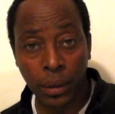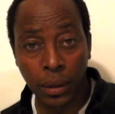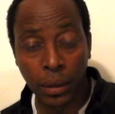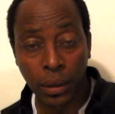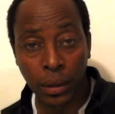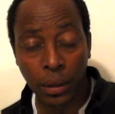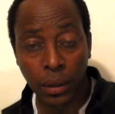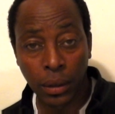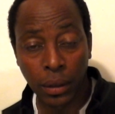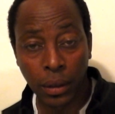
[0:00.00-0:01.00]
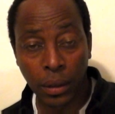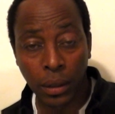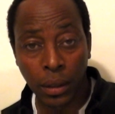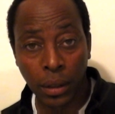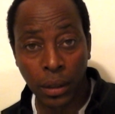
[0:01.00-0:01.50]

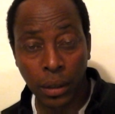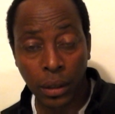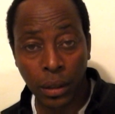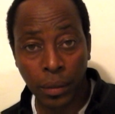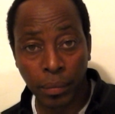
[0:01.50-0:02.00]
(no one is talking)